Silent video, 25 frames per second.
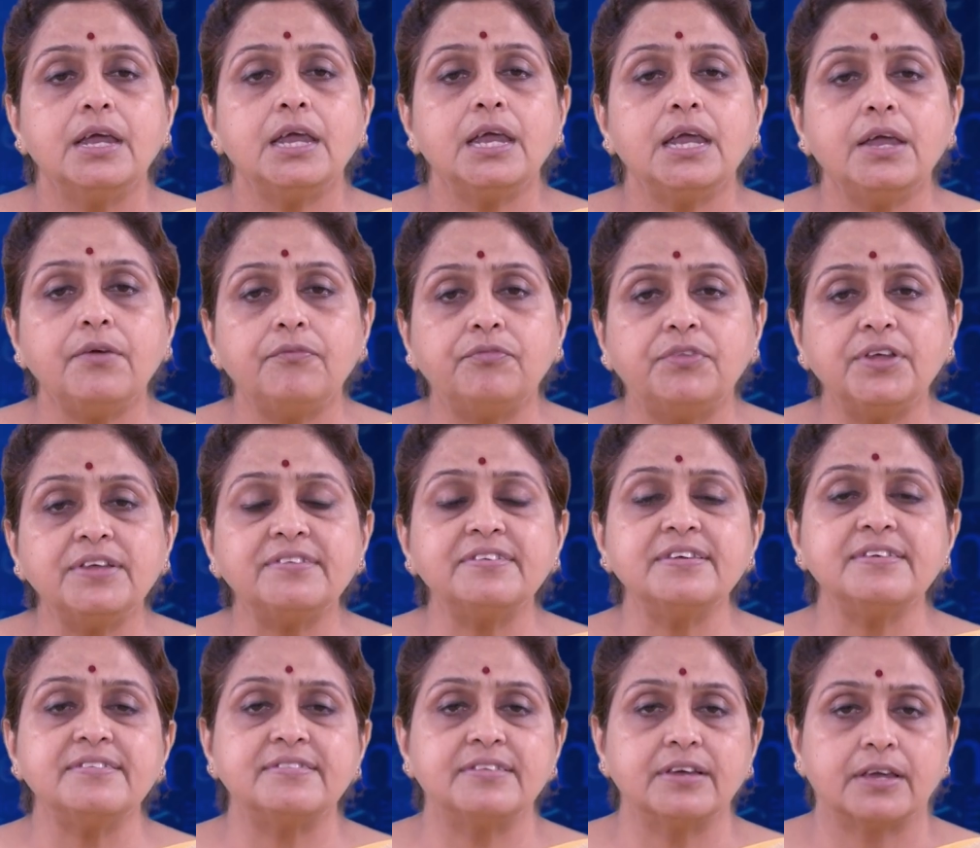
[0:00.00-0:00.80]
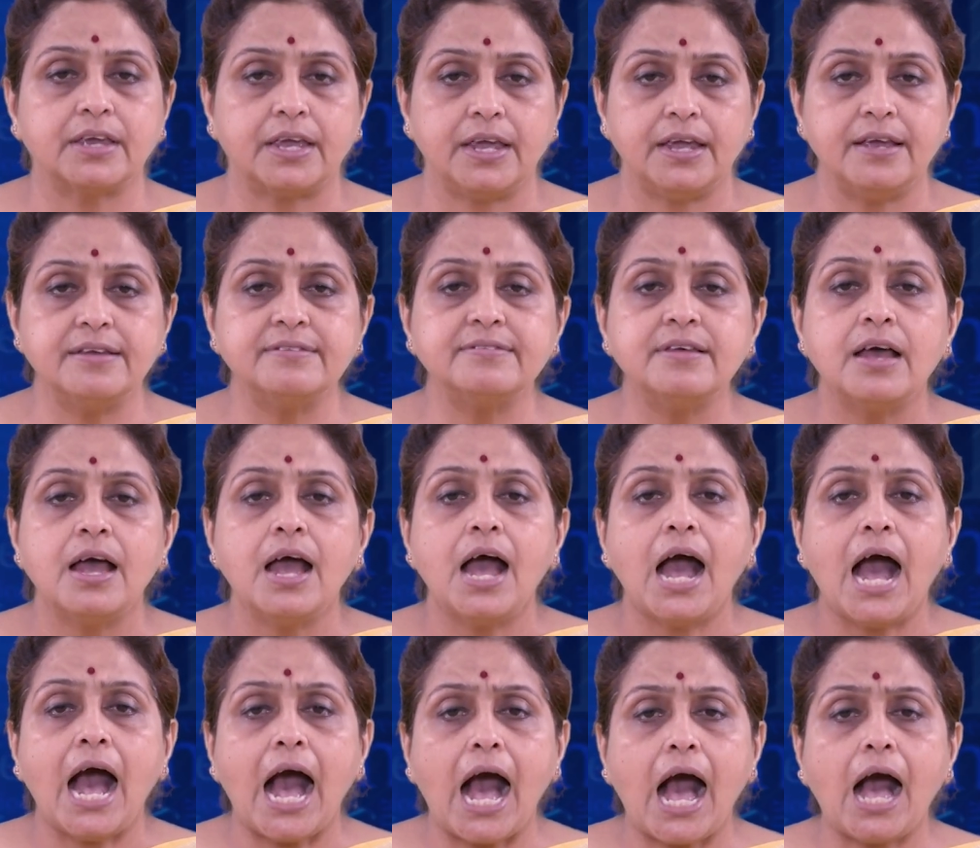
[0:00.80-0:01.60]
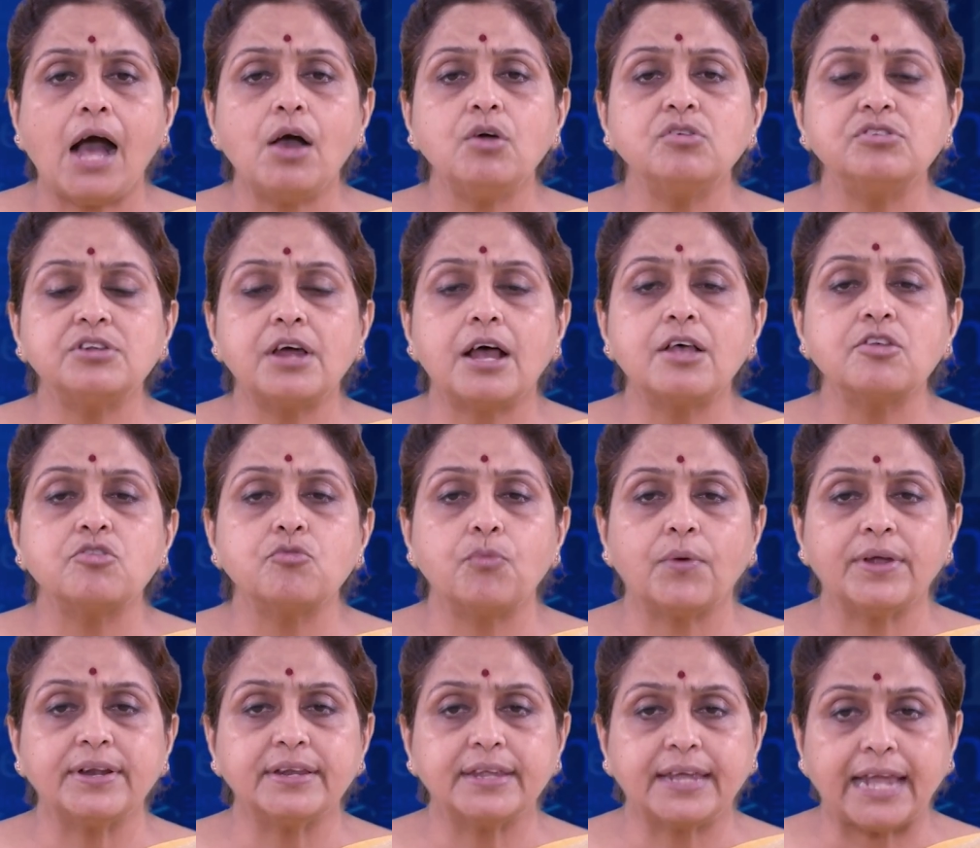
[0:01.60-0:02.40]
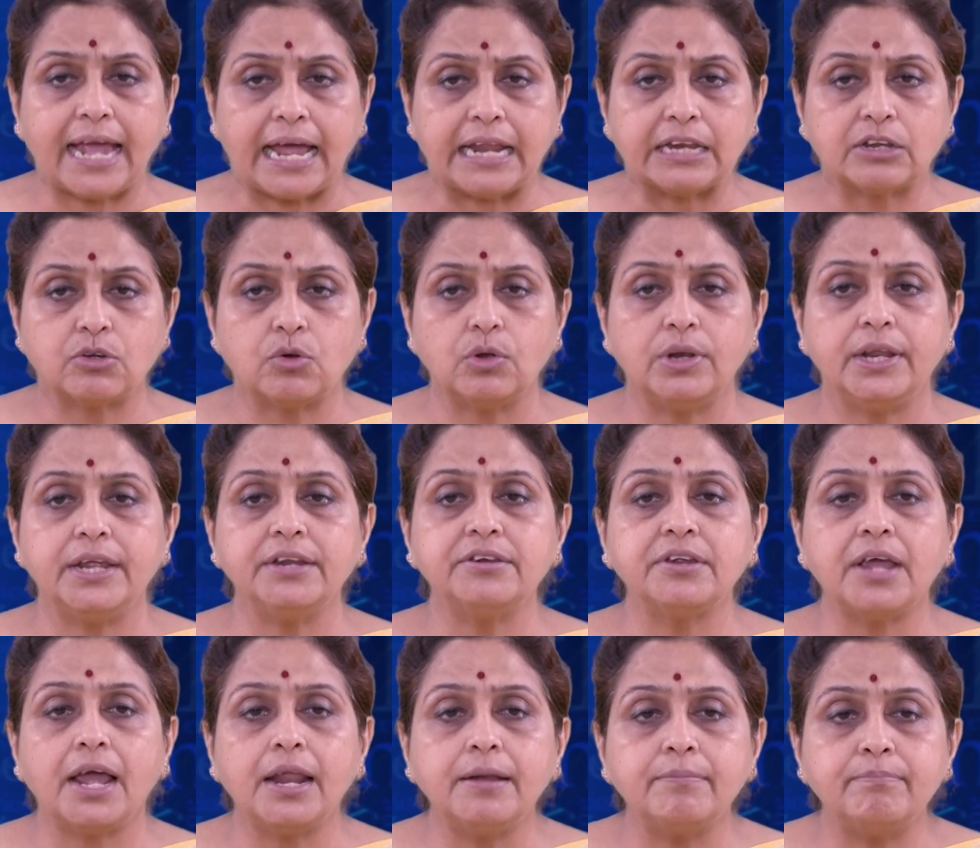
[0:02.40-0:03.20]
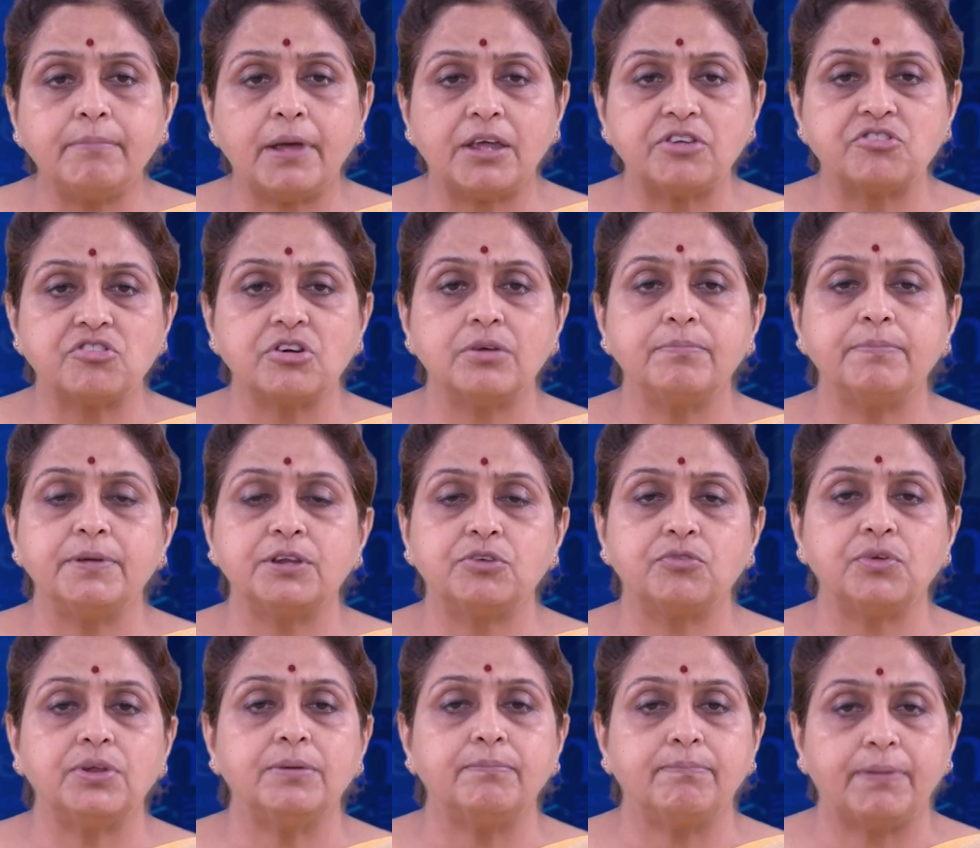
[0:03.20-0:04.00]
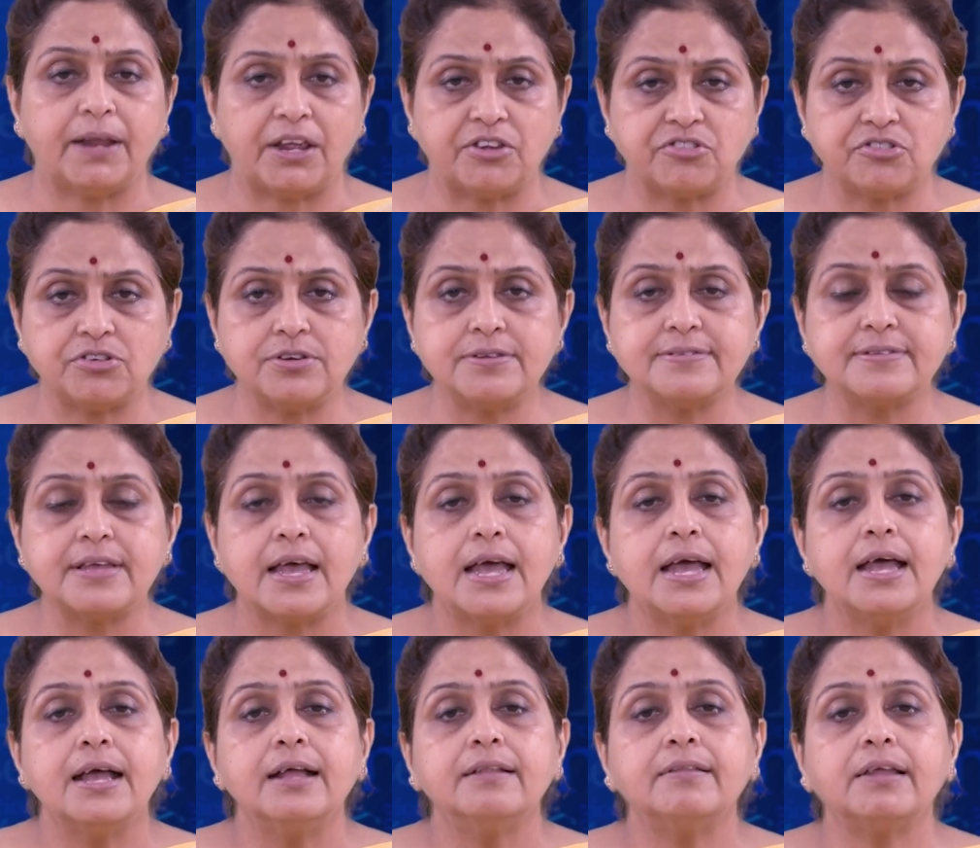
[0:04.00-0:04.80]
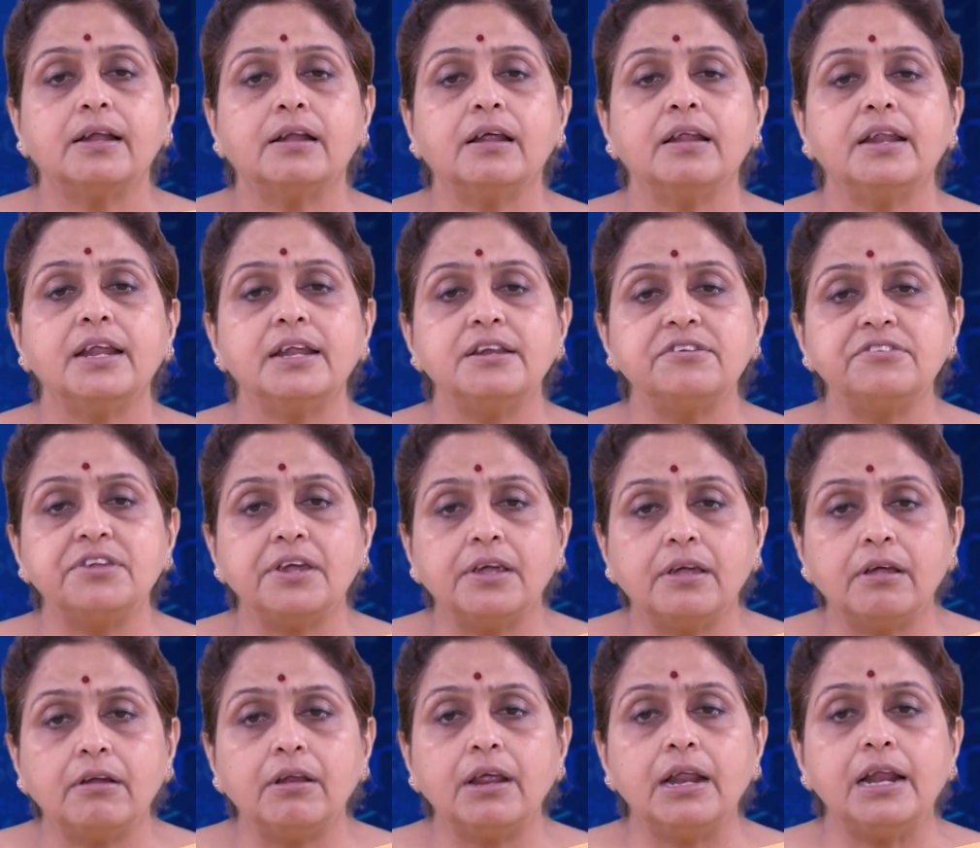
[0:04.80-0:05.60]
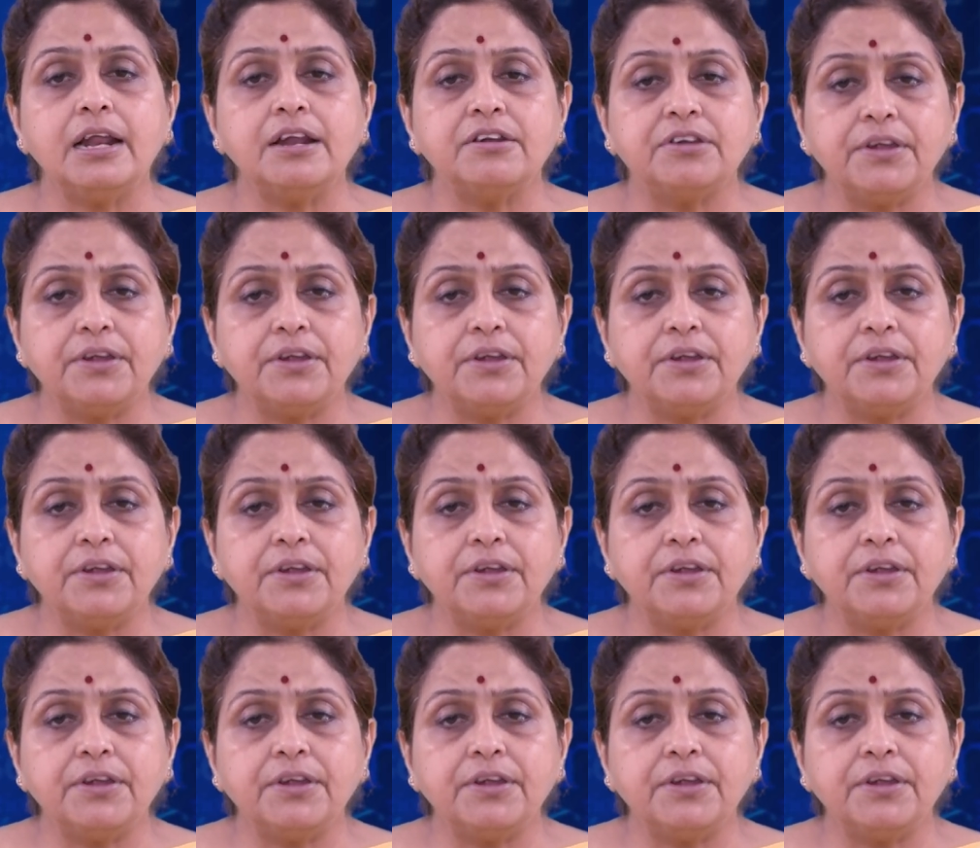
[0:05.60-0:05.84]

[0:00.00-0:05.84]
If this is the case, how does one calculate and measure between pleasures that are integrally